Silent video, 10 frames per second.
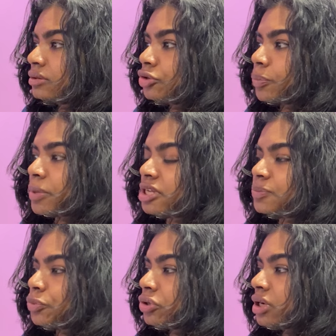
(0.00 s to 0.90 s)
your
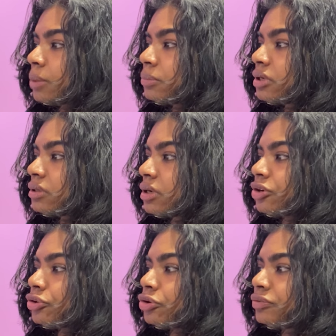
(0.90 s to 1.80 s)
passport number,
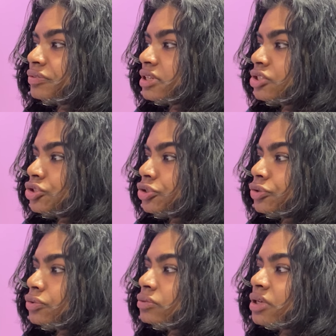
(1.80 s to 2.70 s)
country of
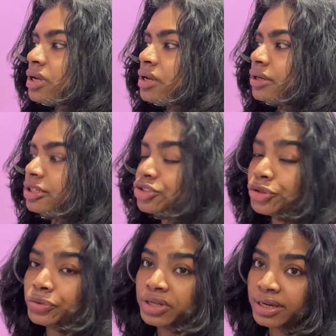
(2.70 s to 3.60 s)
issue,
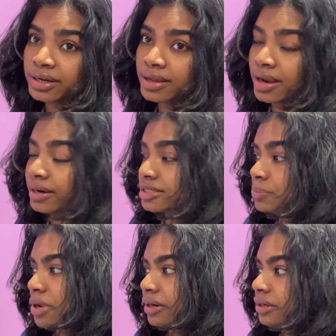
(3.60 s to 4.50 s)
issue date, and
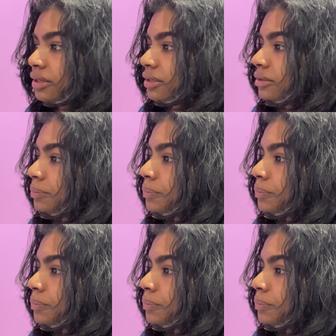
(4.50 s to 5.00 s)
expiry date.